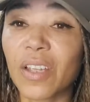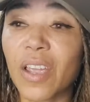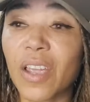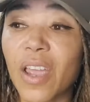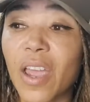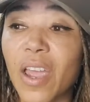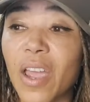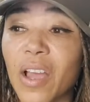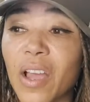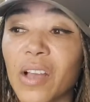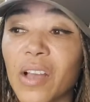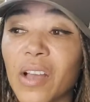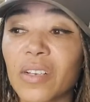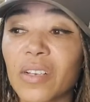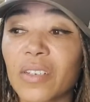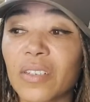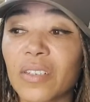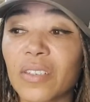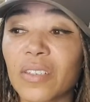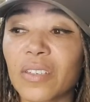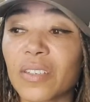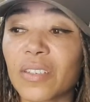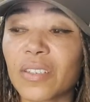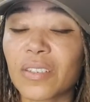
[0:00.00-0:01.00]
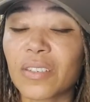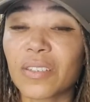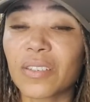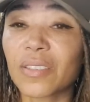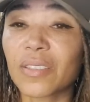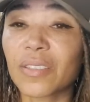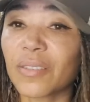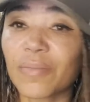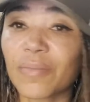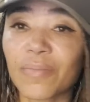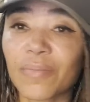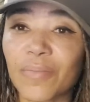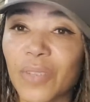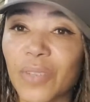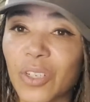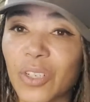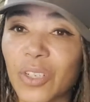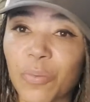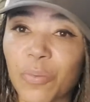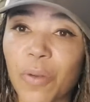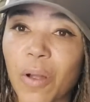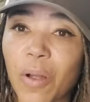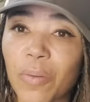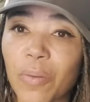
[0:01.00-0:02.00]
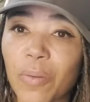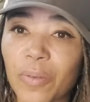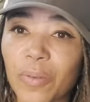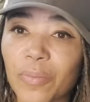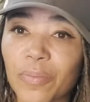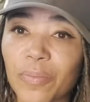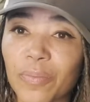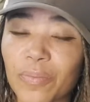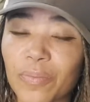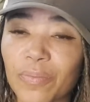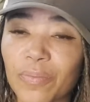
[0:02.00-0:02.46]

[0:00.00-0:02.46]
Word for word: And it's a problem.